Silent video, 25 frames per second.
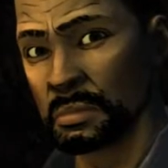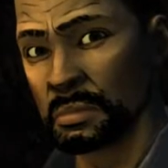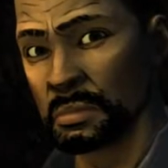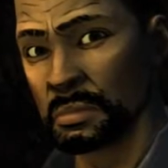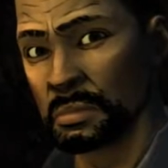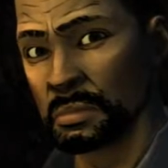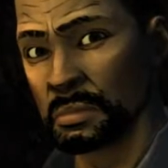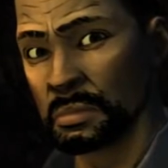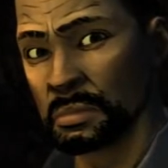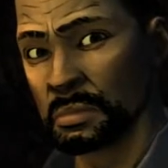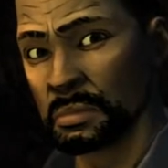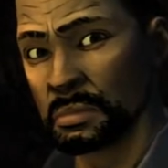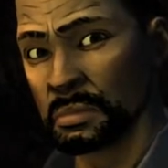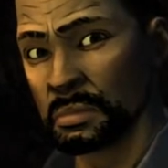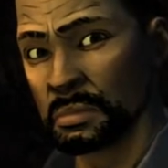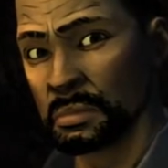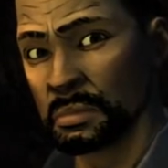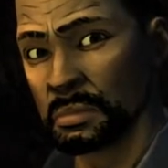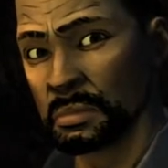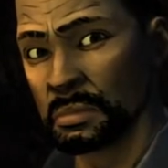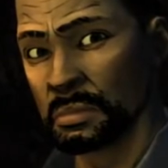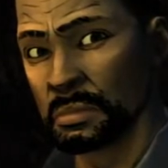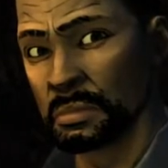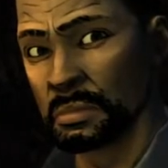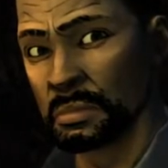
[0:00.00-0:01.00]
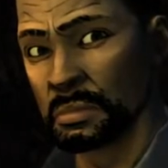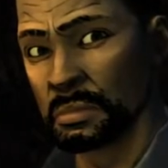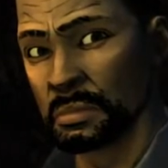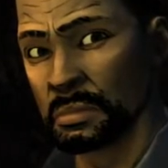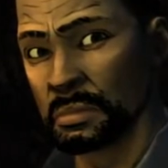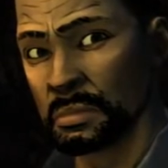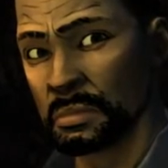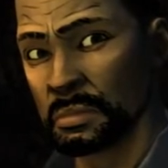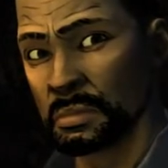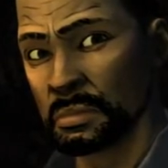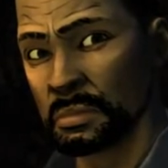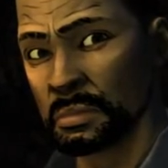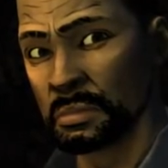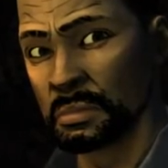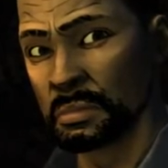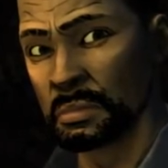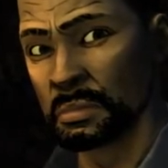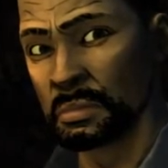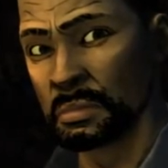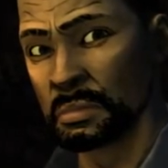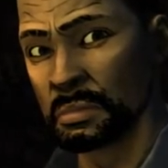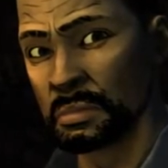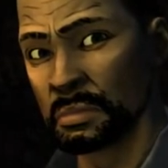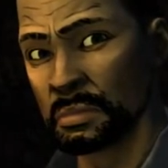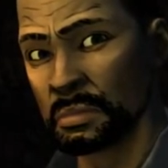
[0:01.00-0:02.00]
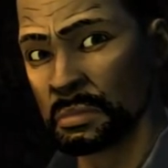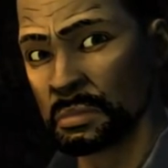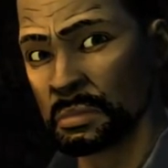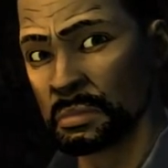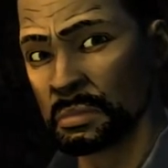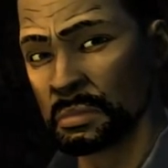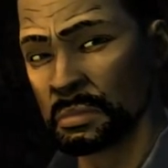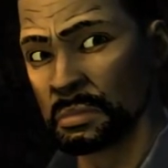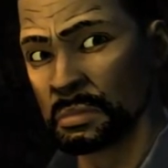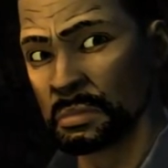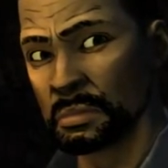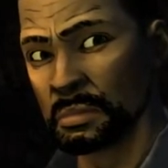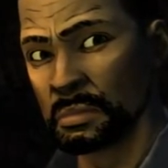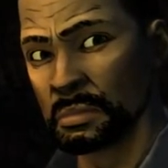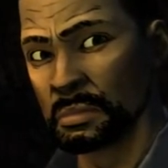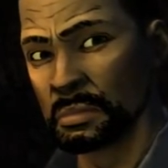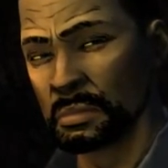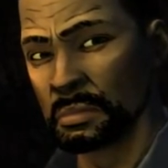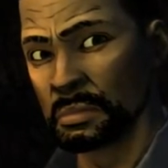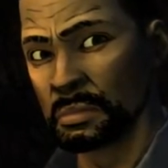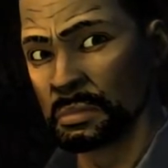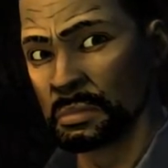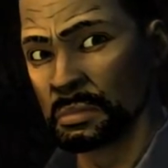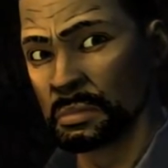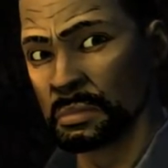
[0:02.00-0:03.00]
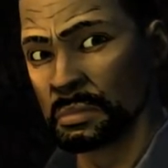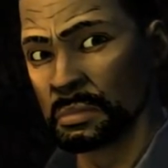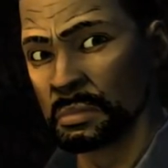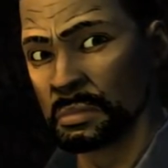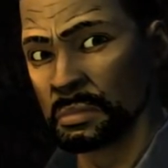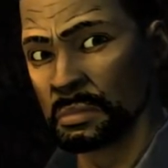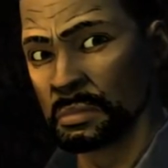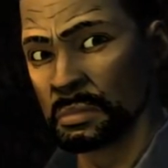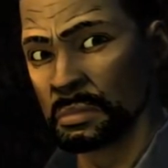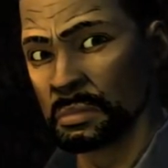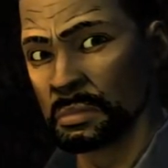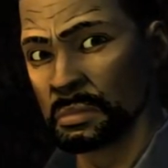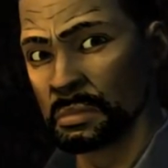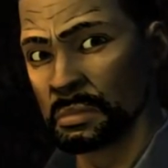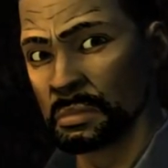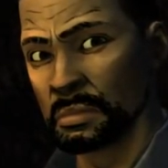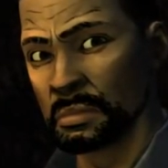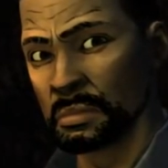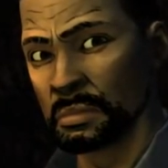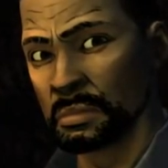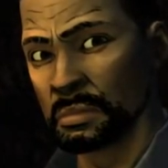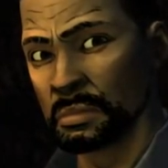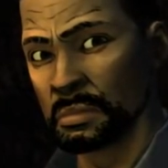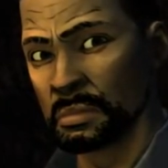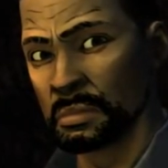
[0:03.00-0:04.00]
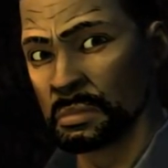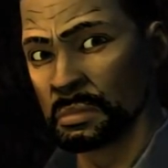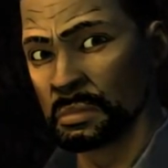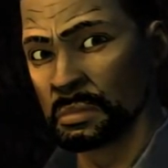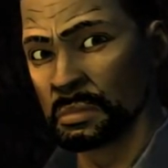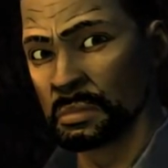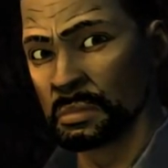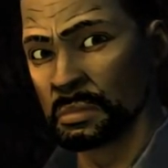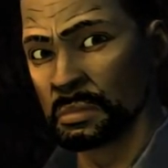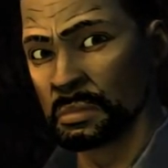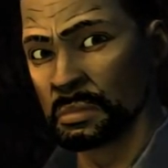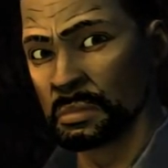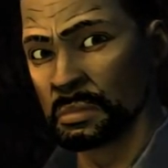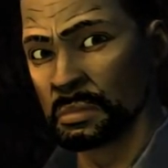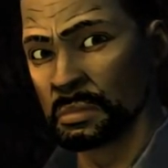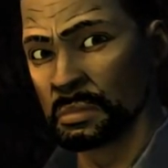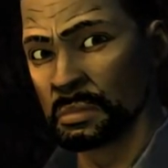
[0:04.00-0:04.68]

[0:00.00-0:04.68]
(no one is talking)